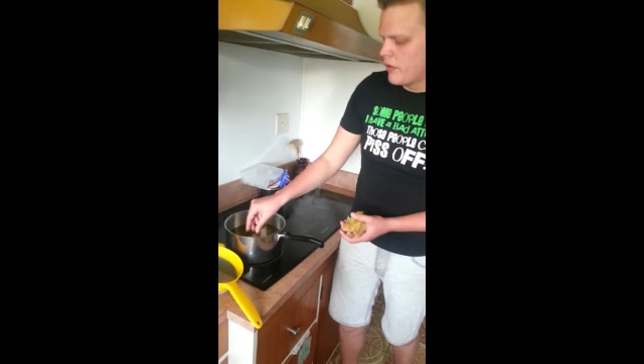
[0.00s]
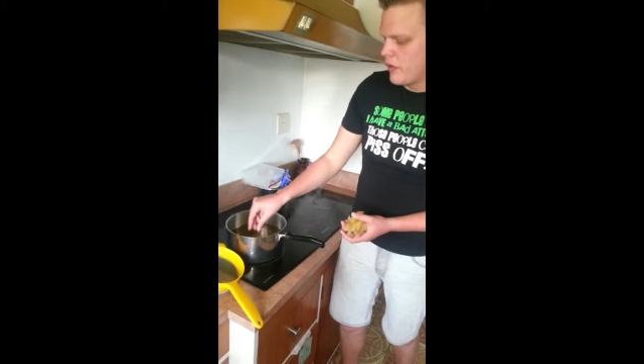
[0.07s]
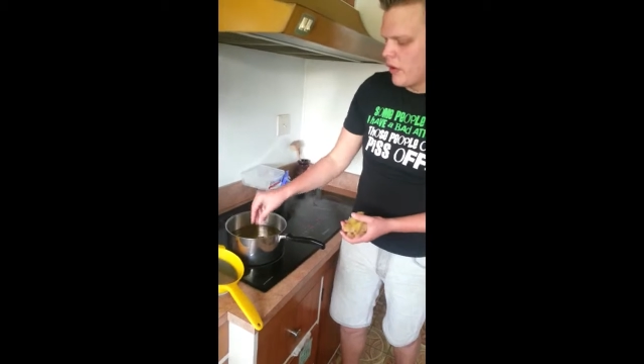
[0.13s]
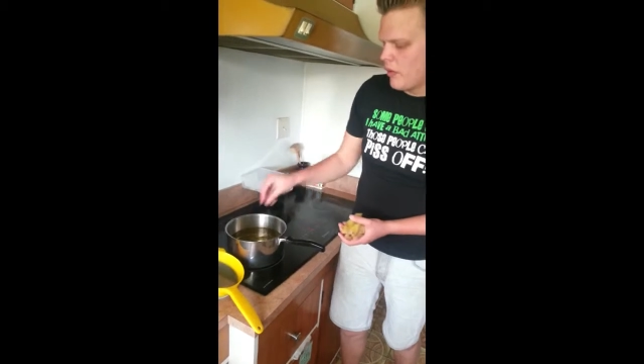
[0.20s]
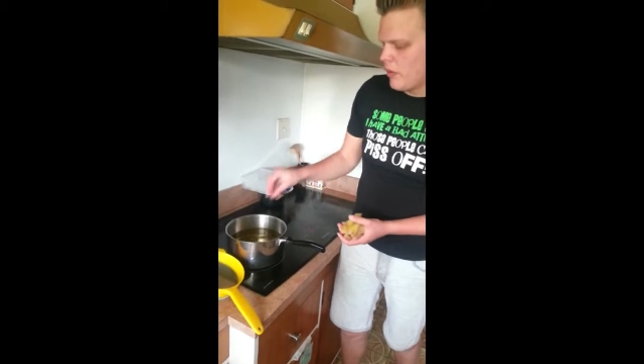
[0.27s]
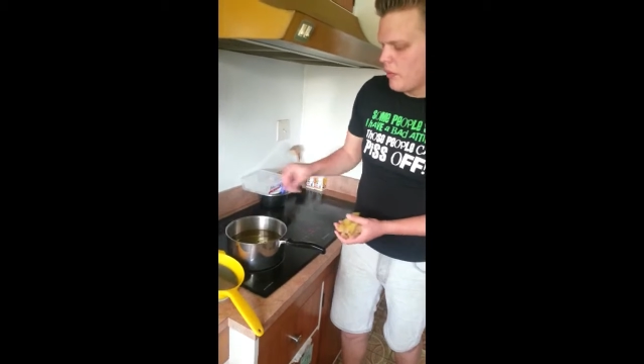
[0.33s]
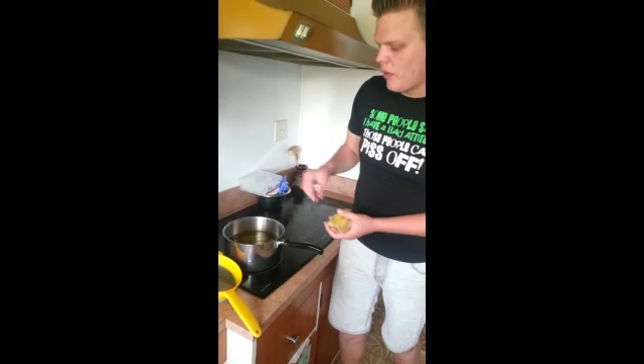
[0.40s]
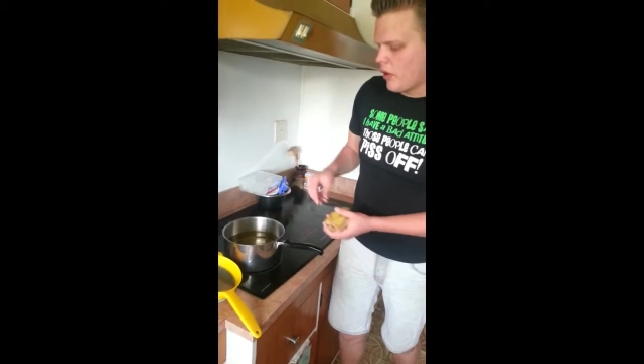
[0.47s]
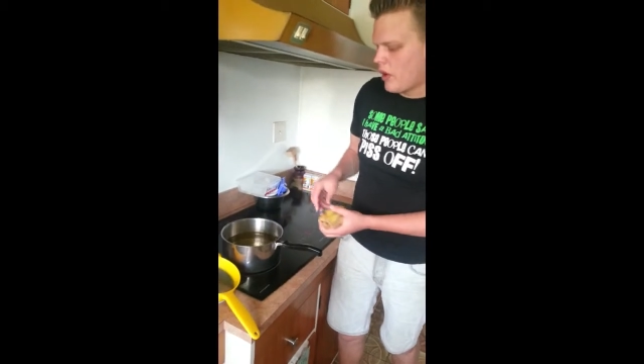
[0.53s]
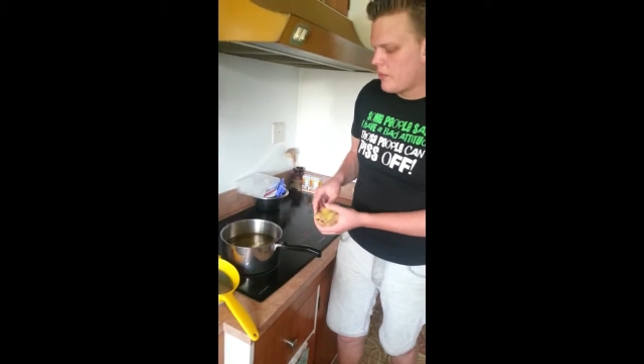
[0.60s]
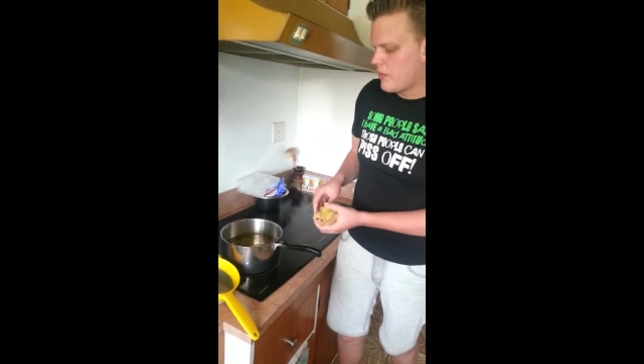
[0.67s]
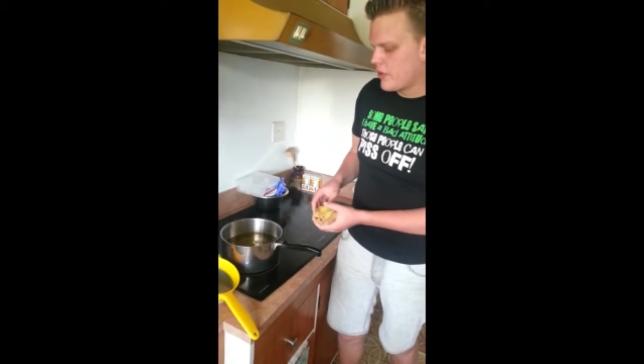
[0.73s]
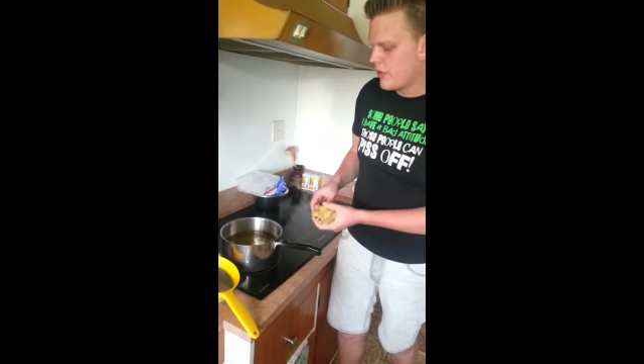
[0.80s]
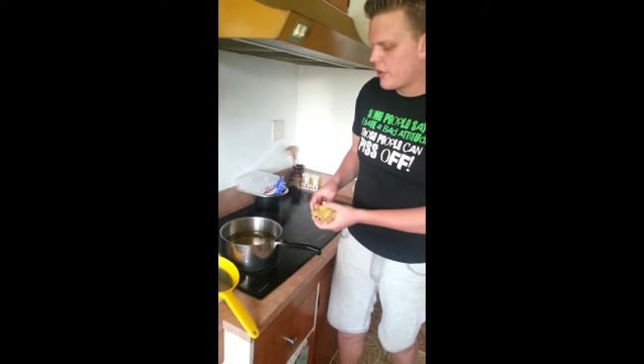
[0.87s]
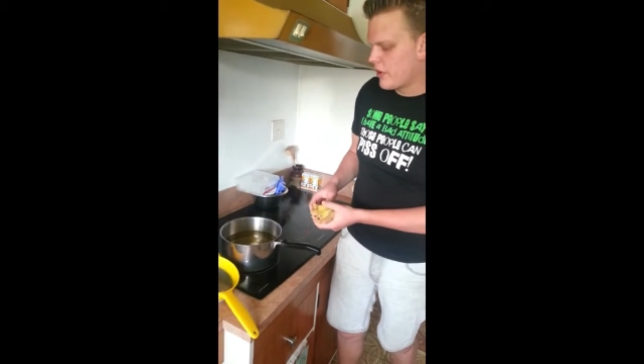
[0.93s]
So
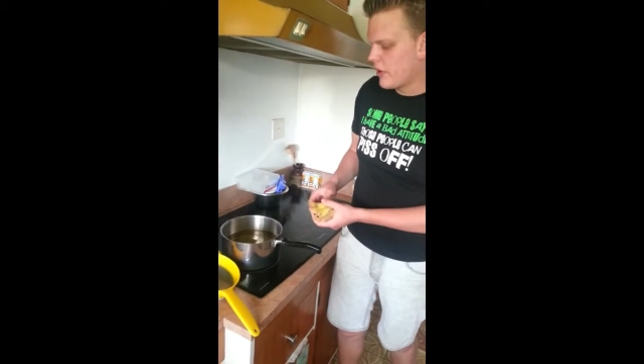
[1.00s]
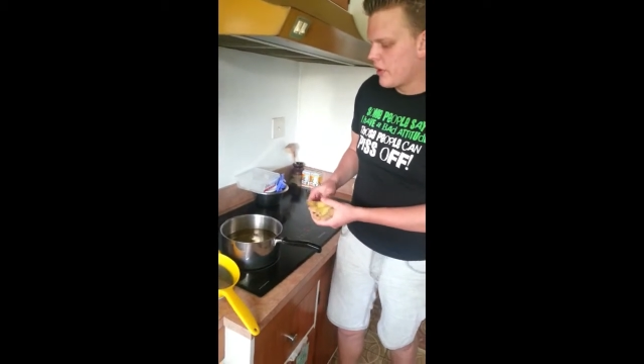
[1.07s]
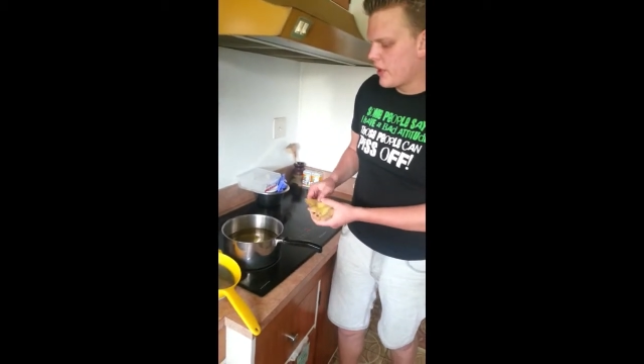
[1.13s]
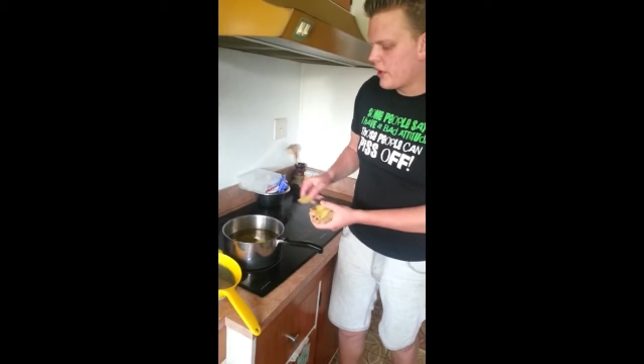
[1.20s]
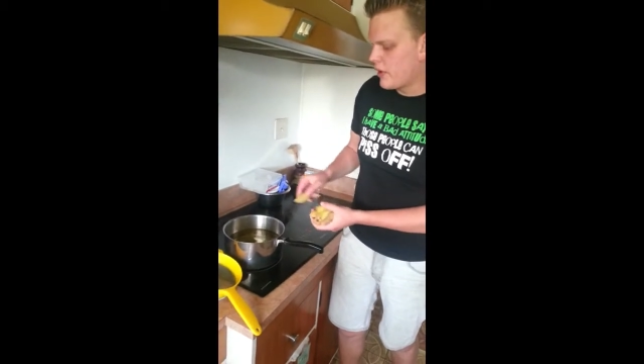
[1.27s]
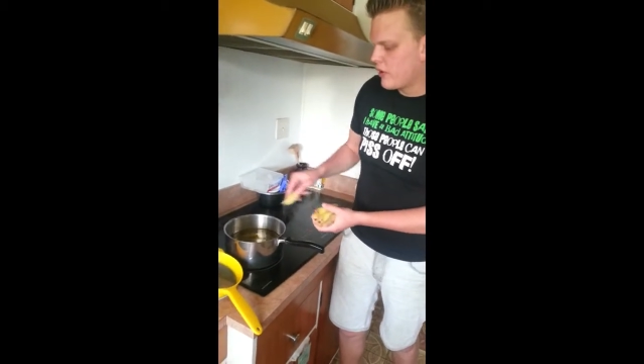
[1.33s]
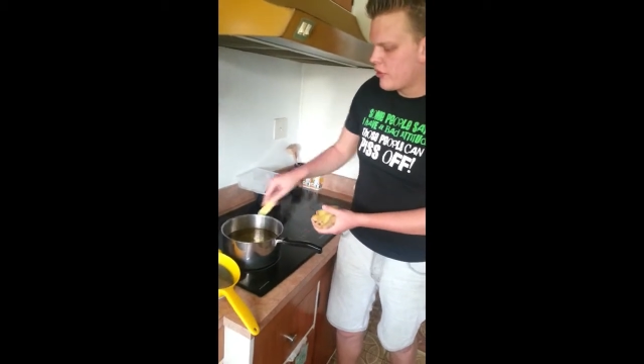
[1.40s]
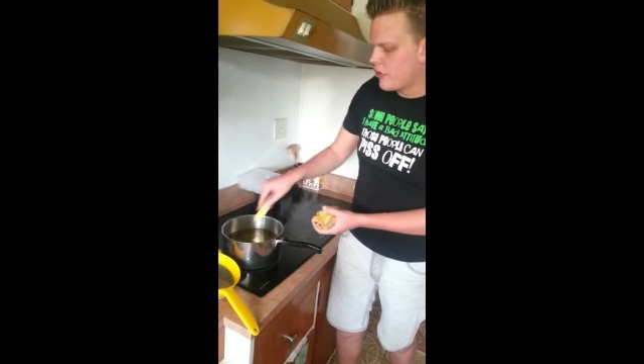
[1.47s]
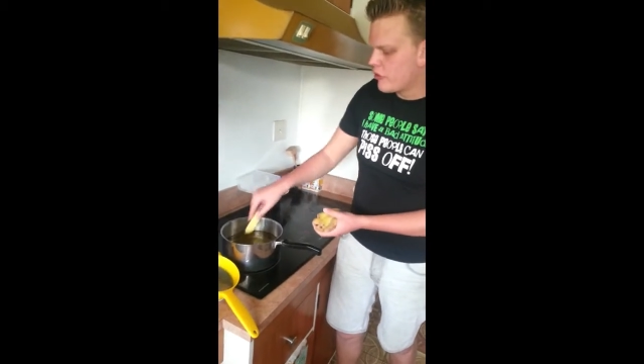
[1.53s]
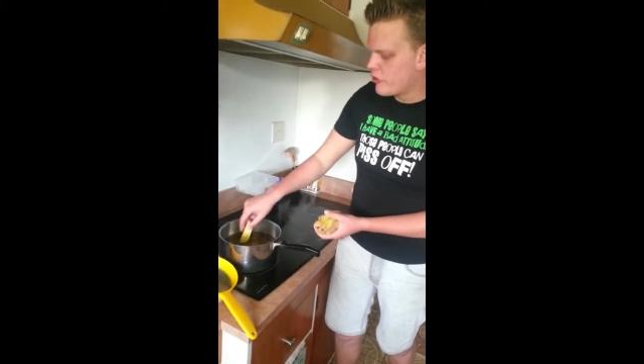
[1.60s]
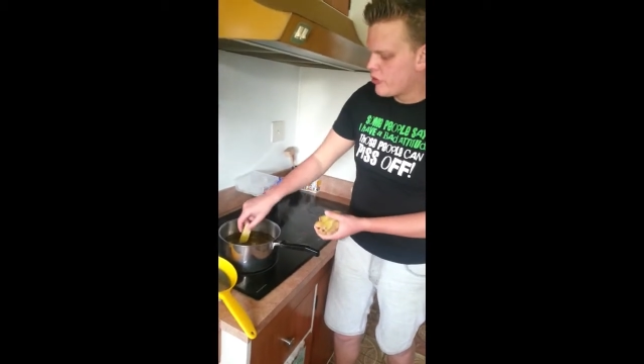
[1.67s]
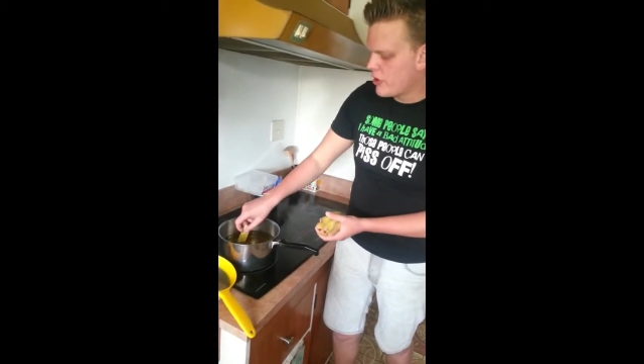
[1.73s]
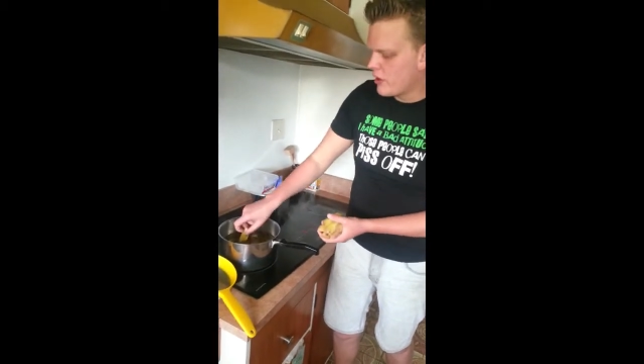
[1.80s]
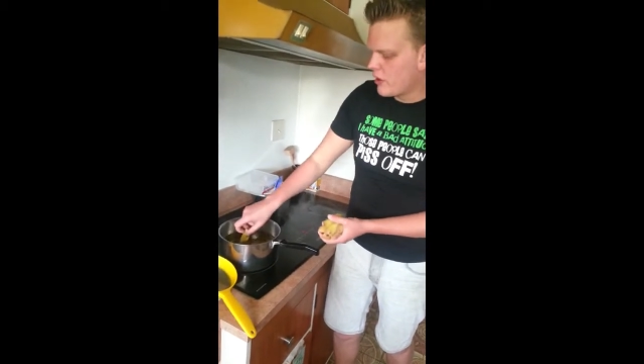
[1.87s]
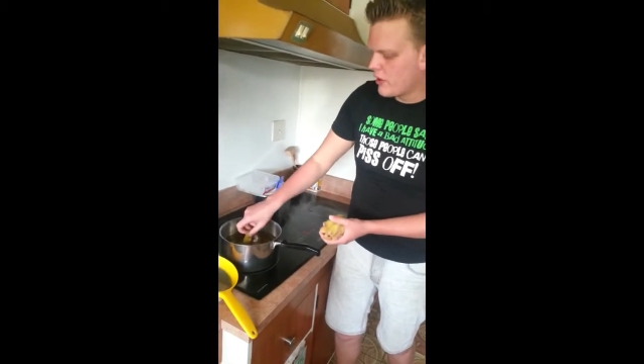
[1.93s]
I'm just going to
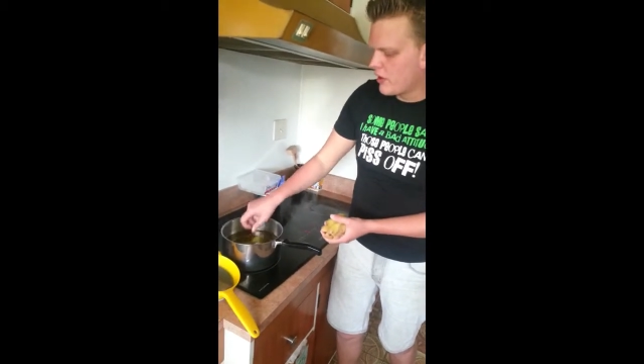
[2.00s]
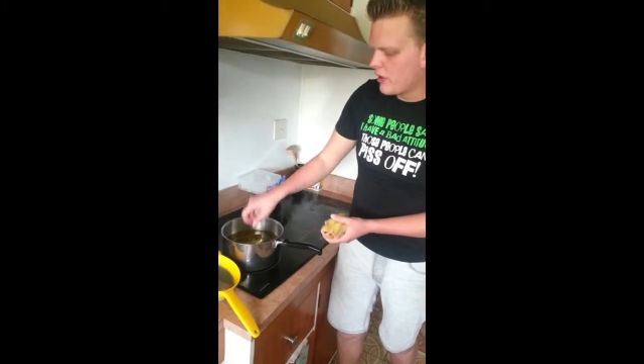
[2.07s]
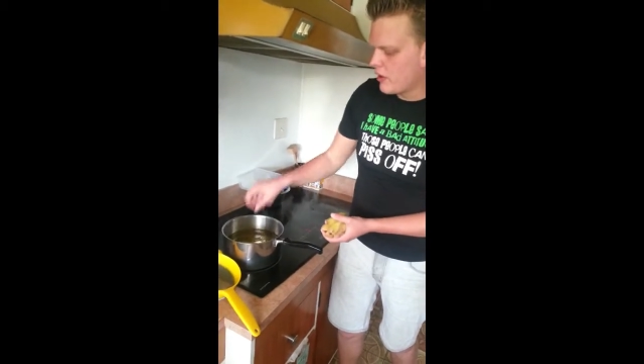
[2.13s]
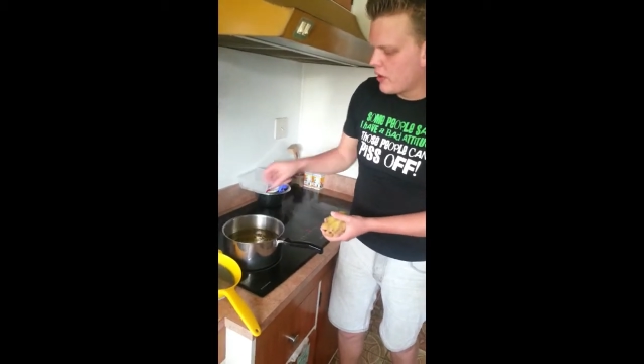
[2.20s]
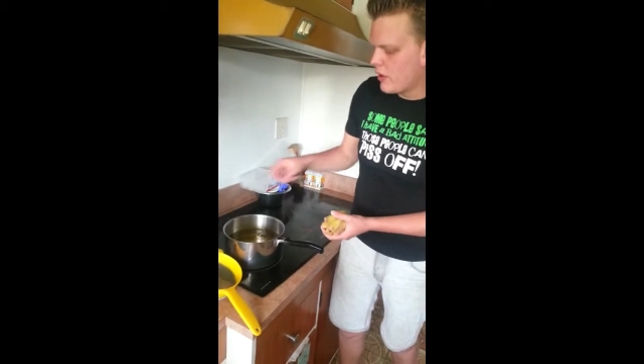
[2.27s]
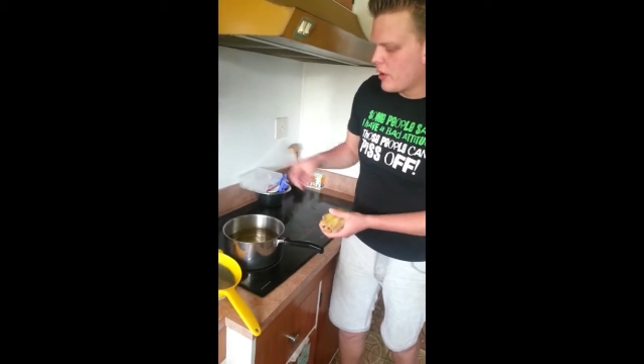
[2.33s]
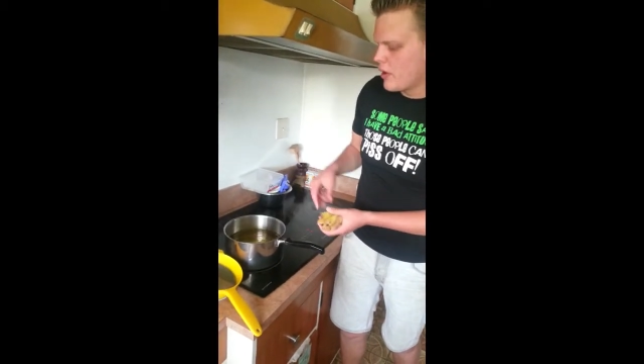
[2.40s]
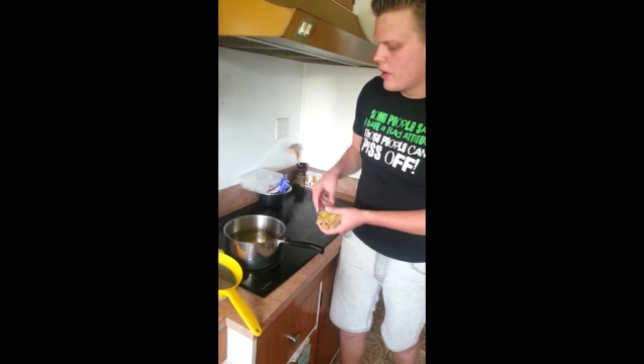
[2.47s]
gently